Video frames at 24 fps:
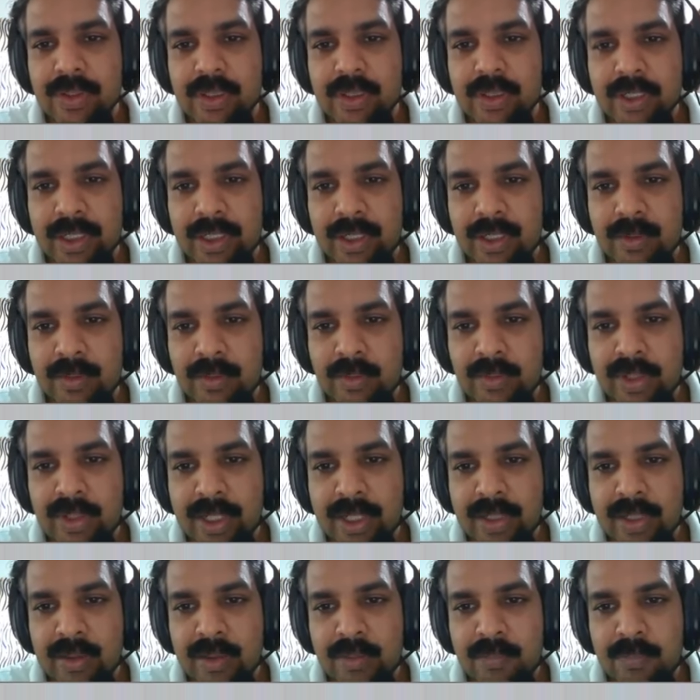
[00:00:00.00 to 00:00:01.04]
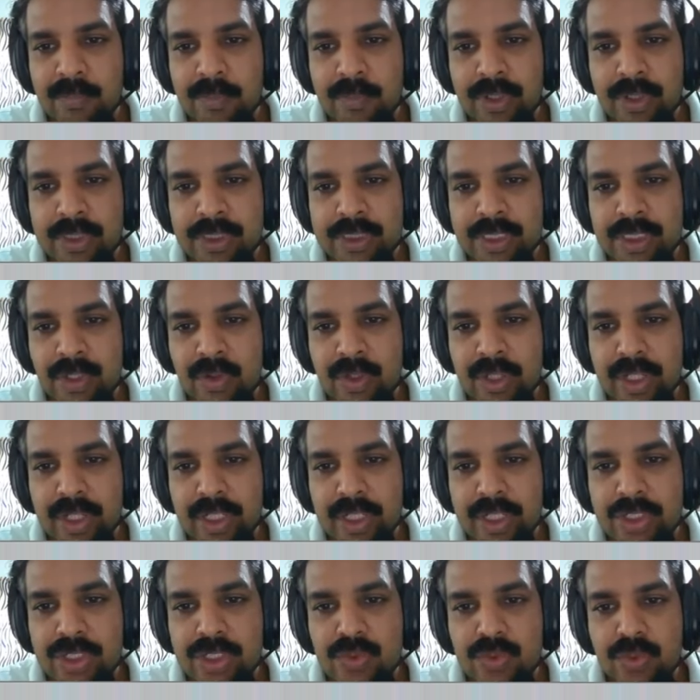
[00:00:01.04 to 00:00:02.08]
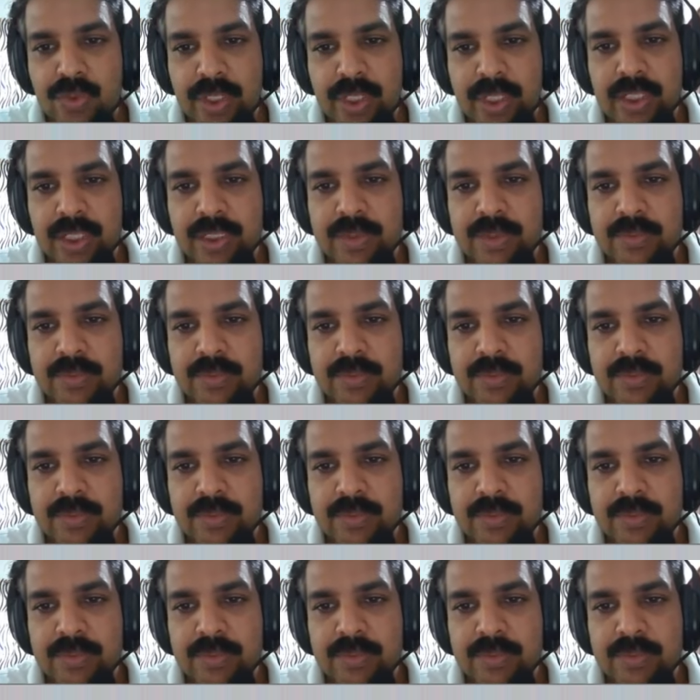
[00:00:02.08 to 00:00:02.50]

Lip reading: here 9.0929,